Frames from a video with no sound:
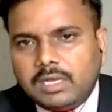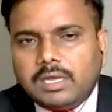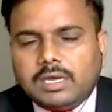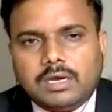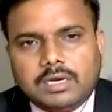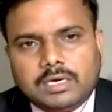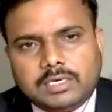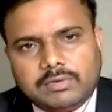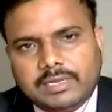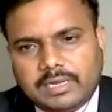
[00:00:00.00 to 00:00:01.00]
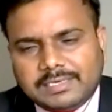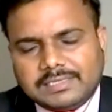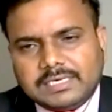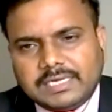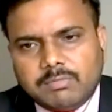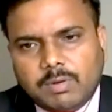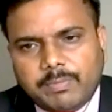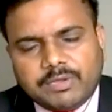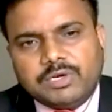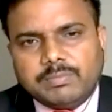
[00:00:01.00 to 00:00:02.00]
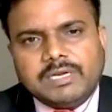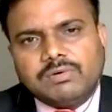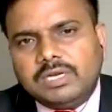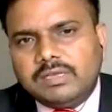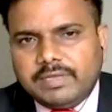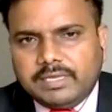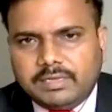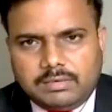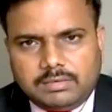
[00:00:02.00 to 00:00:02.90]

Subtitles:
At the time of recruitment only, we